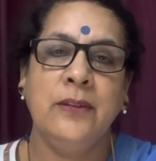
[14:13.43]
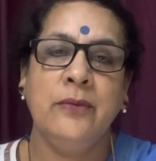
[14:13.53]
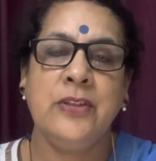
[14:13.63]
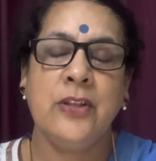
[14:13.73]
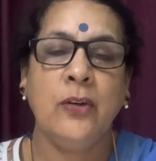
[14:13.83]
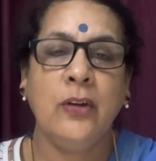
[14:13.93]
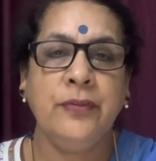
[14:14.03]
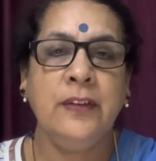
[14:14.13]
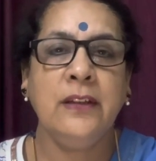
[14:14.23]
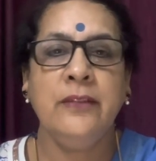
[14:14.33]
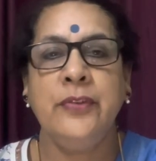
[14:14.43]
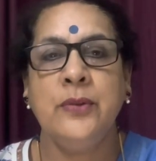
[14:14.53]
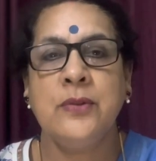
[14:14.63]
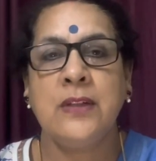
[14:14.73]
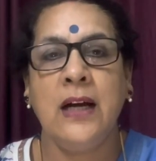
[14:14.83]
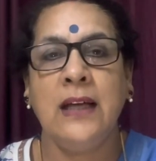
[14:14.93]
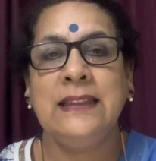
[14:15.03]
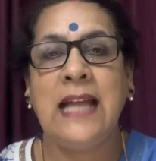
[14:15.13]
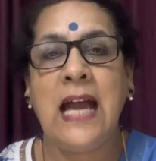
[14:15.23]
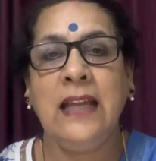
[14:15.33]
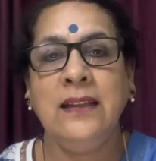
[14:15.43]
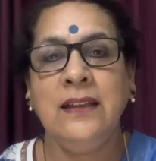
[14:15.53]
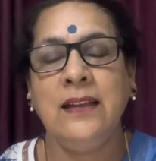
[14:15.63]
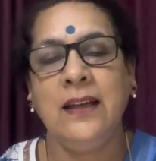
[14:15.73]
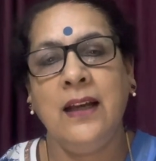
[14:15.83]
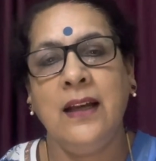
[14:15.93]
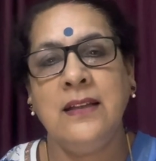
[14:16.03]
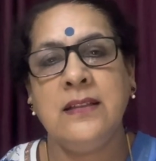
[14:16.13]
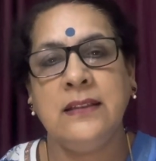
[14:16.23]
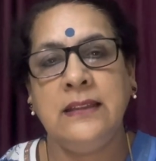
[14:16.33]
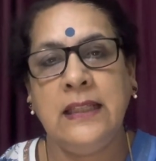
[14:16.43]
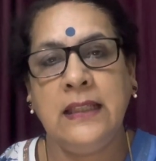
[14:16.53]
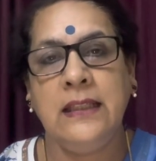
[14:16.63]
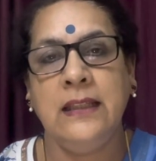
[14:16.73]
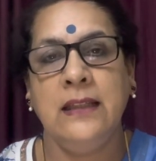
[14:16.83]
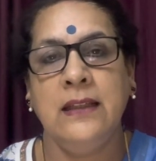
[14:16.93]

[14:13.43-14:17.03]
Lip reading: which are often confused are than and then.